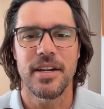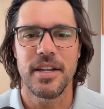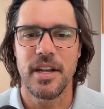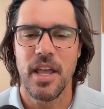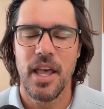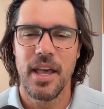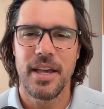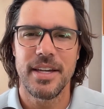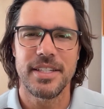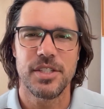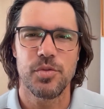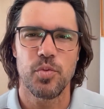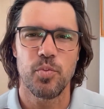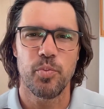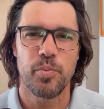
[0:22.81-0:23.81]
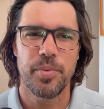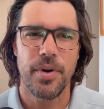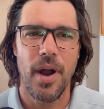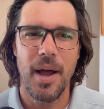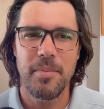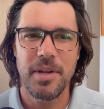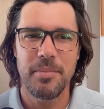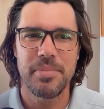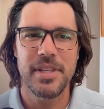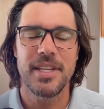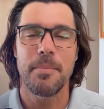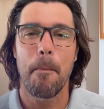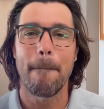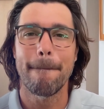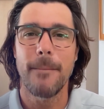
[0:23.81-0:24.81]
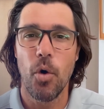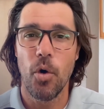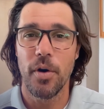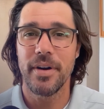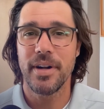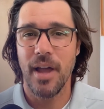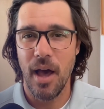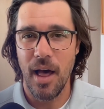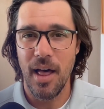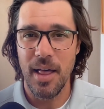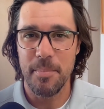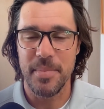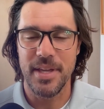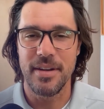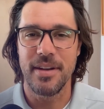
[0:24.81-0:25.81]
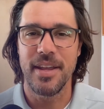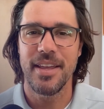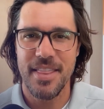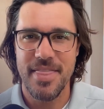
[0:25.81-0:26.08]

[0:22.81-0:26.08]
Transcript: And it's probably more common